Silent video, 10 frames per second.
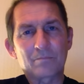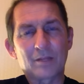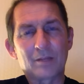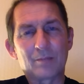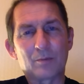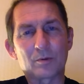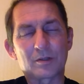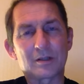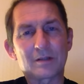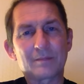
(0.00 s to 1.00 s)
He bought
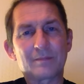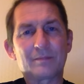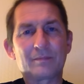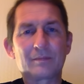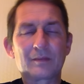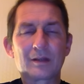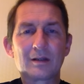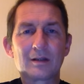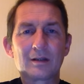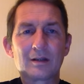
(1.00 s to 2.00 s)
it.
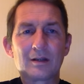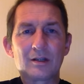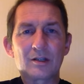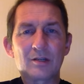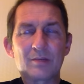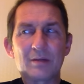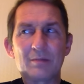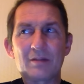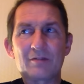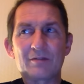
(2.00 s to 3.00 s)
So my
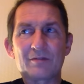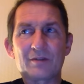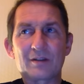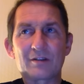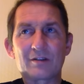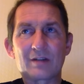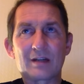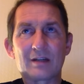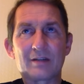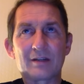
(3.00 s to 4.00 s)
mother and father were there
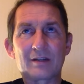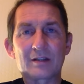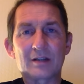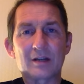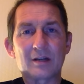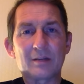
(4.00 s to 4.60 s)
living at the time,